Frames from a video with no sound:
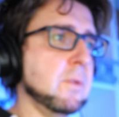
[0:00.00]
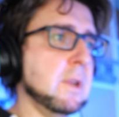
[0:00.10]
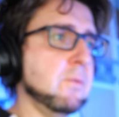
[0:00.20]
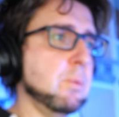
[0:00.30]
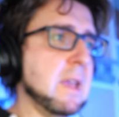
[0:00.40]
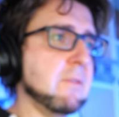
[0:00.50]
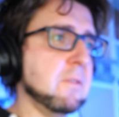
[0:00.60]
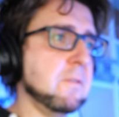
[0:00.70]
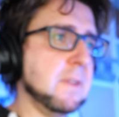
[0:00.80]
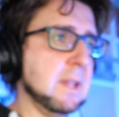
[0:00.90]
If we ever
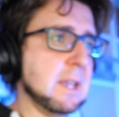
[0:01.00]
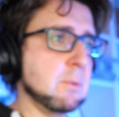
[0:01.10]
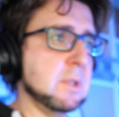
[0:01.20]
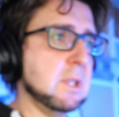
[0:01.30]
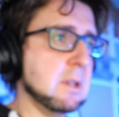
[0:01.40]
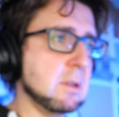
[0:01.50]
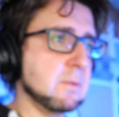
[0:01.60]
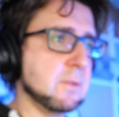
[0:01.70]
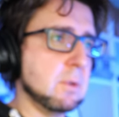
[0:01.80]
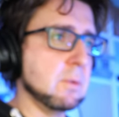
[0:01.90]
feel like we need a lot
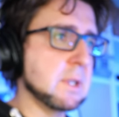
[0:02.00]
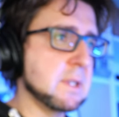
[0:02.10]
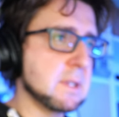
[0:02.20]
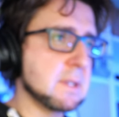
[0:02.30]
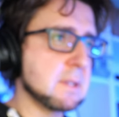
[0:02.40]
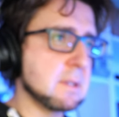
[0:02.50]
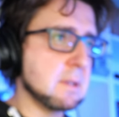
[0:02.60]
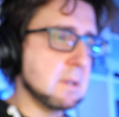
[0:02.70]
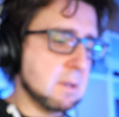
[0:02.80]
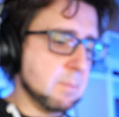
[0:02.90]
of tokens,
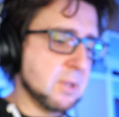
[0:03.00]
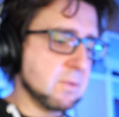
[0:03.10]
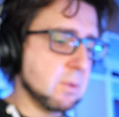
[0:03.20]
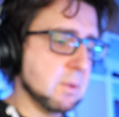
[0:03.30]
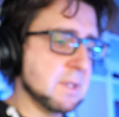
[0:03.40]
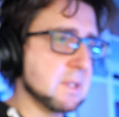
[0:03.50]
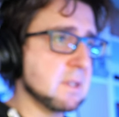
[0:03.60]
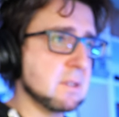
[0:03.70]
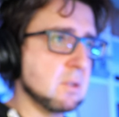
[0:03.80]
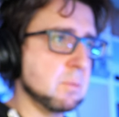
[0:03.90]
a bunch of tokens,
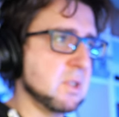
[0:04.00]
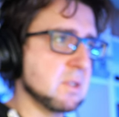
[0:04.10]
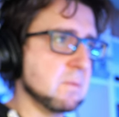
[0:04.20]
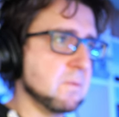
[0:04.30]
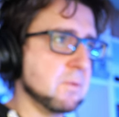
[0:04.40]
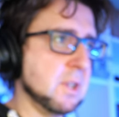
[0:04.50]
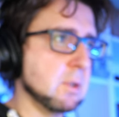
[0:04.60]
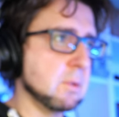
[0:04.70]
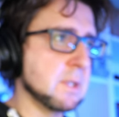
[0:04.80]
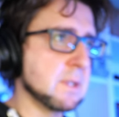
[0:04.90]
this is gonna be just free
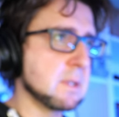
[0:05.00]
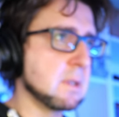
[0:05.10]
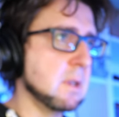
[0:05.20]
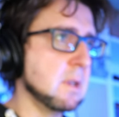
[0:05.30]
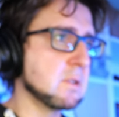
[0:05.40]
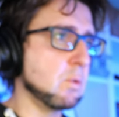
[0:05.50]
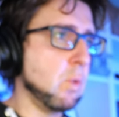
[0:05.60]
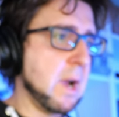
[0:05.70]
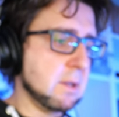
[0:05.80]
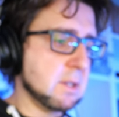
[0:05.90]
tokens. So
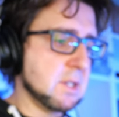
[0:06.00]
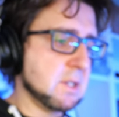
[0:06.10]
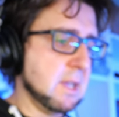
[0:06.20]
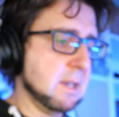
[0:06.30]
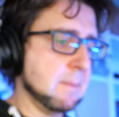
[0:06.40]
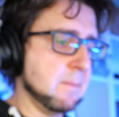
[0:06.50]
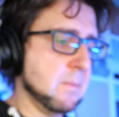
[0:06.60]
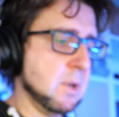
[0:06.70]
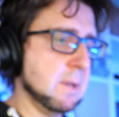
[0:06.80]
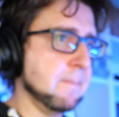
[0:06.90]
why not just take them,
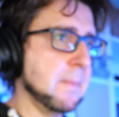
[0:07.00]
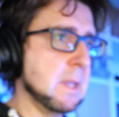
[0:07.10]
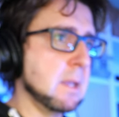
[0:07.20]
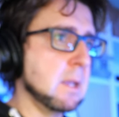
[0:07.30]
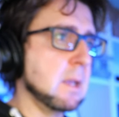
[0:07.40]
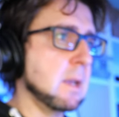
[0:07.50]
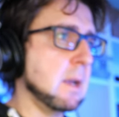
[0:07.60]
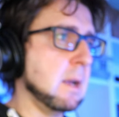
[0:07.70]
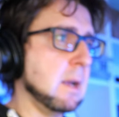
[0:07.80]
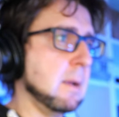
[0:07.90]
right?
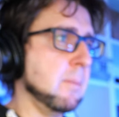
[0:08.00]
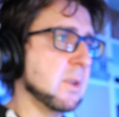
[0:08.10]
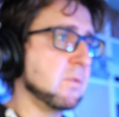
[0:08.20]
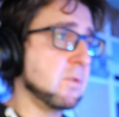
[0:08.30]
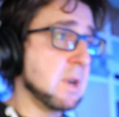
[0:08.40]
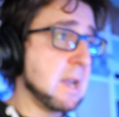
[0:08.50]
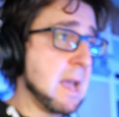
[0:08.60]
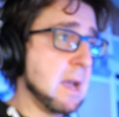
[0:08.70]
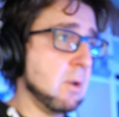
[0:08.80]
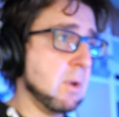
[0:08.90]
But for
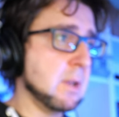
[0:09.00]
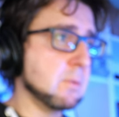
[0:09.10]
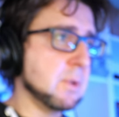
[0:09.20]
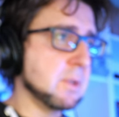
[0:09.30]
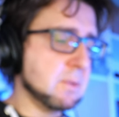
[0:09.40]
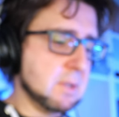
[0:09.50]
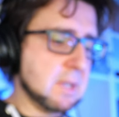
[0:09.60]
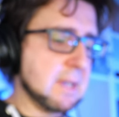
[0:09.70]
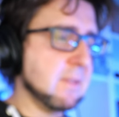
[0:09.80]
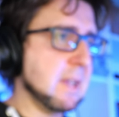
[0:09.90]
now, I want to
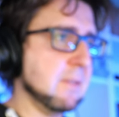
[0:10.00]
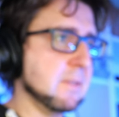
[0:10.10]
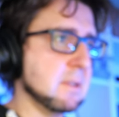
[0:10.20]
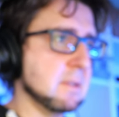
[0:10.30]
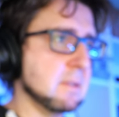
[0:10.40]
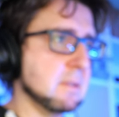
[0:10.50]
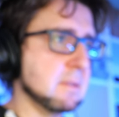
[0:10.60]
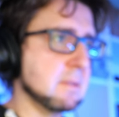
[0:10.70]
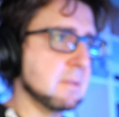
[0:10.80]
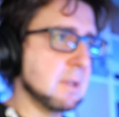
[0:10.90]
kind of like have the,
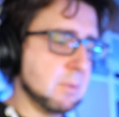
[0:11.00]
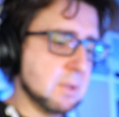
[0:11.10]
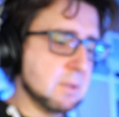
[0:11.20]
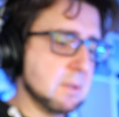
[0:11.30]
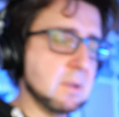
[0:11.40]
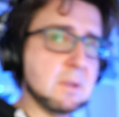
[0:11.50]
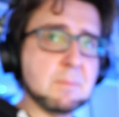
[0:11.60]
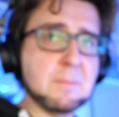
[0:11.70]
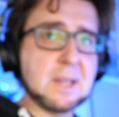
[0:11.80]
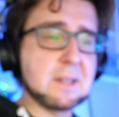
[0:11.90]
I want to
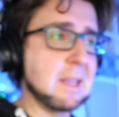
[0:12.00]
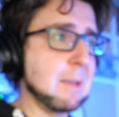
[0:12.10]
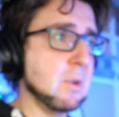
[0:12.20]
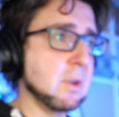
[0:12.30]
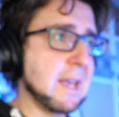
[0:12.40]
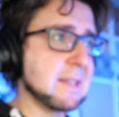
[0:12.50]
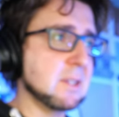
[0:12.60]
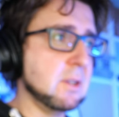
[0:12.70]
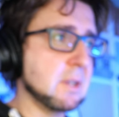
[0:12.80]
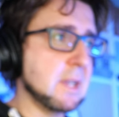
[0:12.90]
make the game look
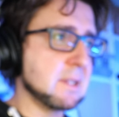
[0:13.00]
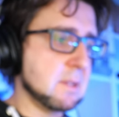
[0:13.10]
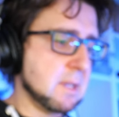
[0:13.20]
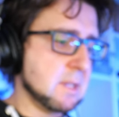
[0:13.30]
as good as